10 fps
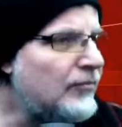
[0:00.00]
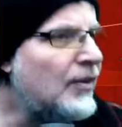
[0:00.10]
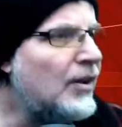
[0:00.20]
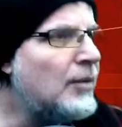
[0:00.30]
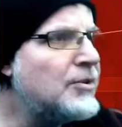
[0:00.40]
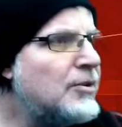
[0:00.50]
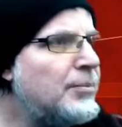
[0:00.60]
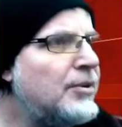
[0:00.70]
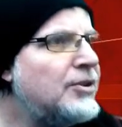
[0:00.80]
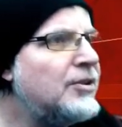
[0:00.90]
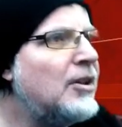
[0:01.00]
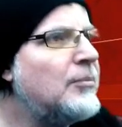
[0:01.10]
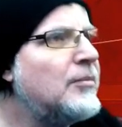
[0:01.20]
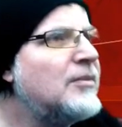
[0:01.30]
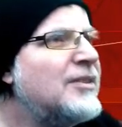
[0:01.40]
Comes the push up.
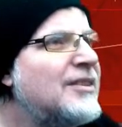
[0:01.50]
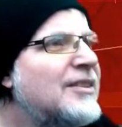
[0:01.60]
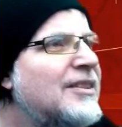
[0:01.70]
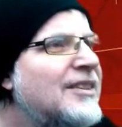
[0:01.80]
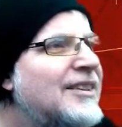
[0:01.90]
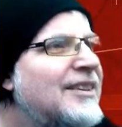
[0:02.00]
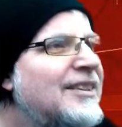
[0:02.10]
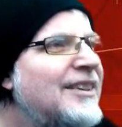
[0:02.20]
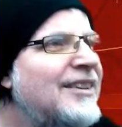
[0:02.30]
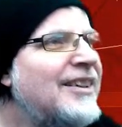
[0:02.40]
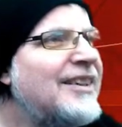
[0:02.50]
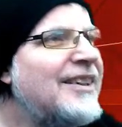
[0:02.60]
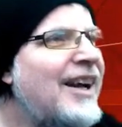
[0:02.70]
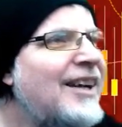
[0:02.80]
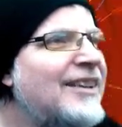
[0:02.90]
See, look at
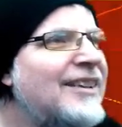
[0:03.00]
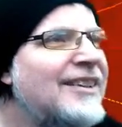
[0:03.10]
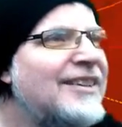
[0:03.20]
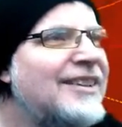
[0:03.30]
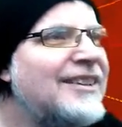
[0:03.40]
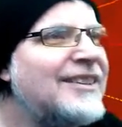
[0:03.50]
that. Look at this.